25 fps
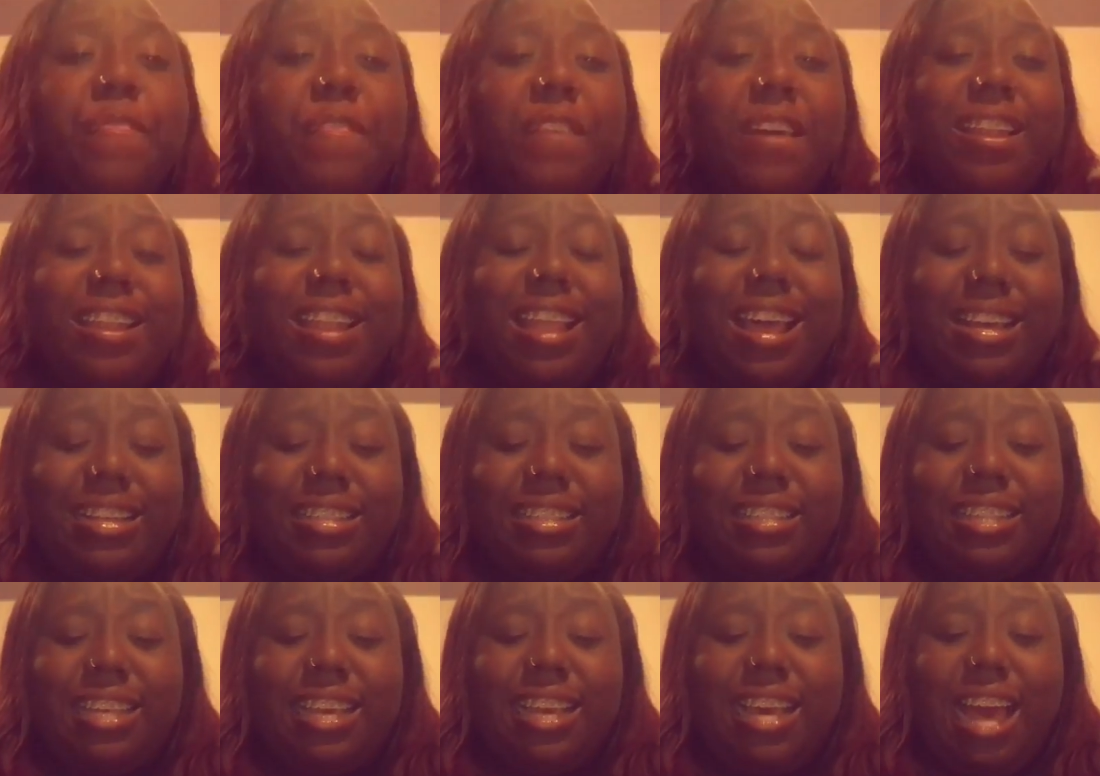The
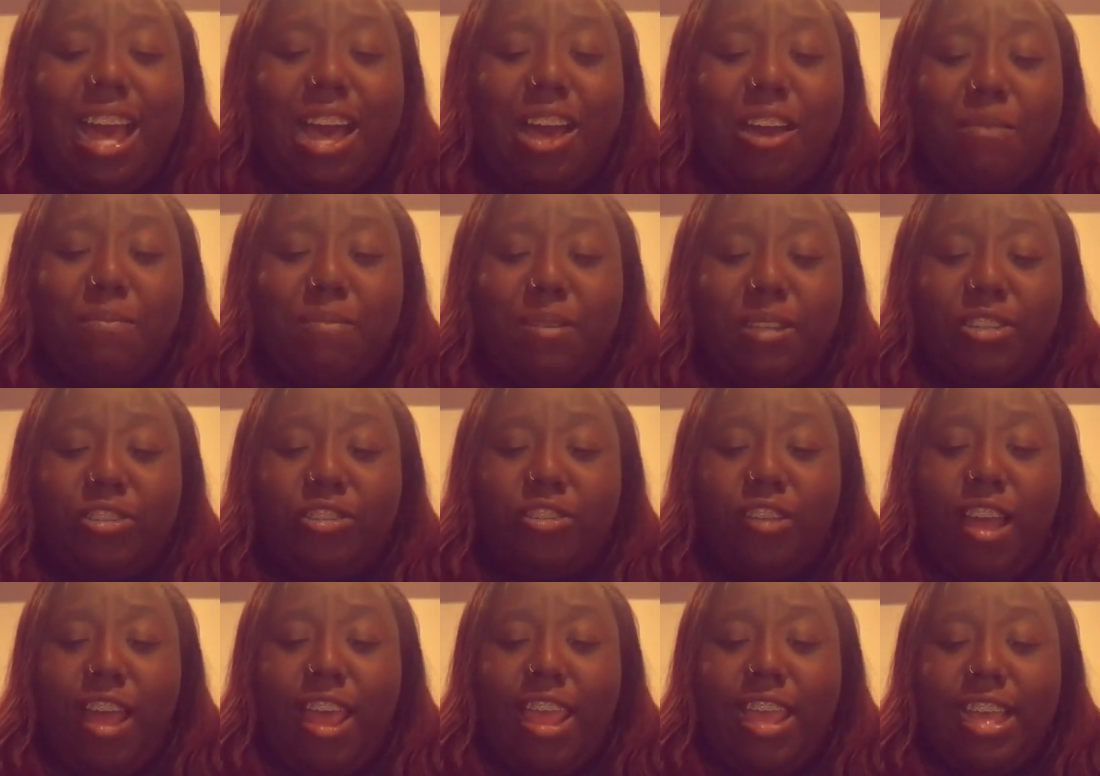next thing I'll be
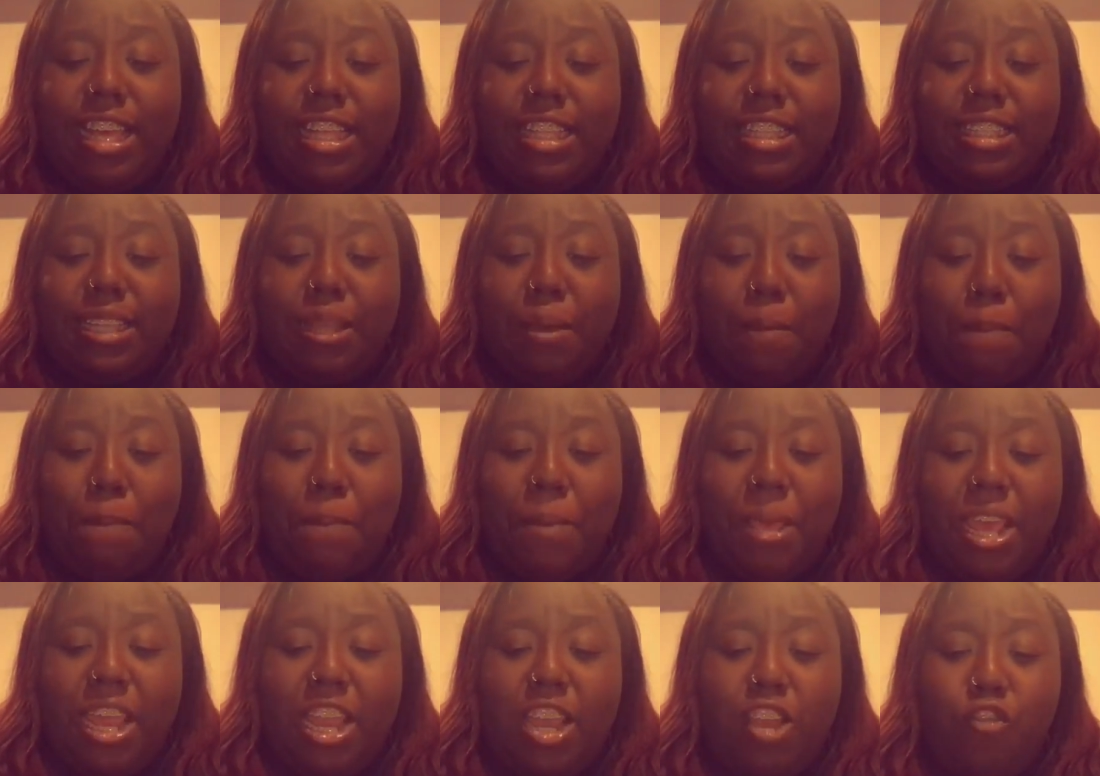trying is the
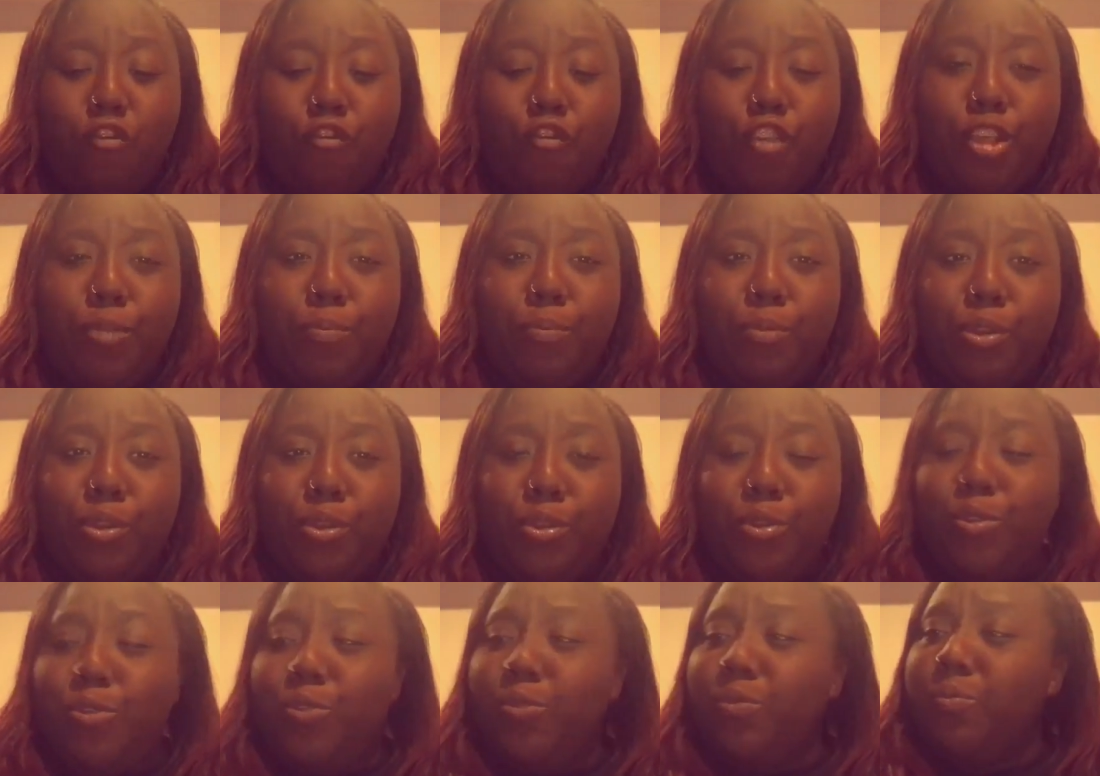Ben
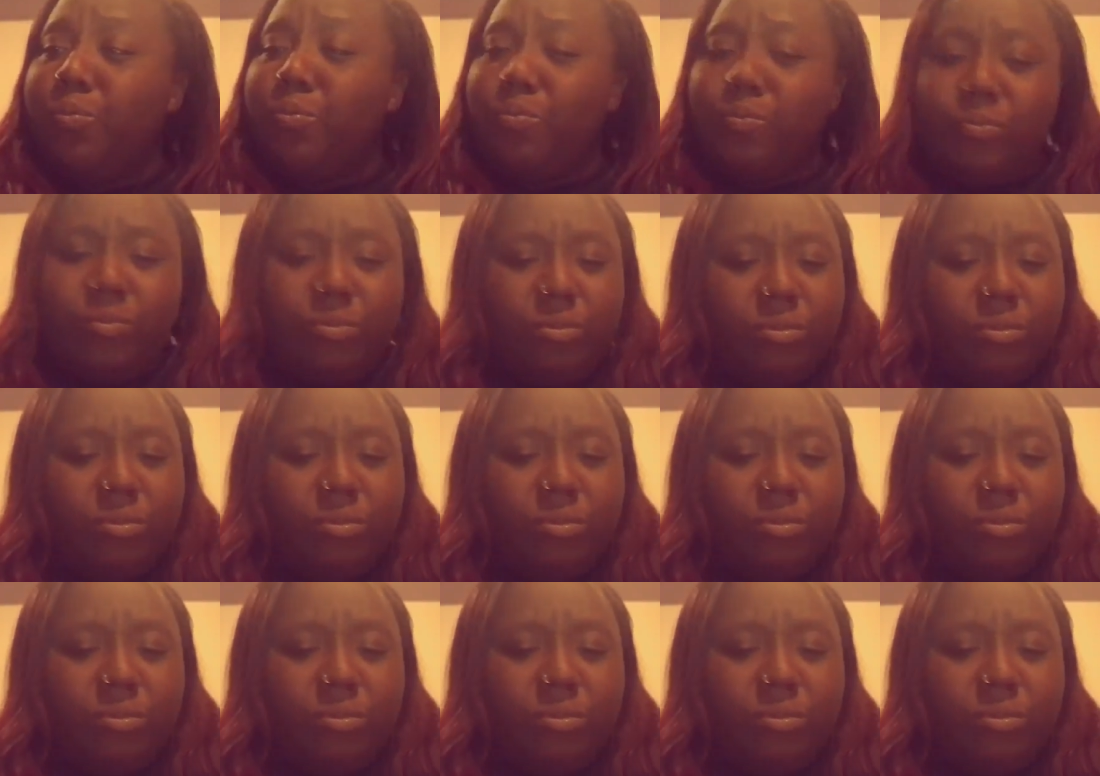Remoon.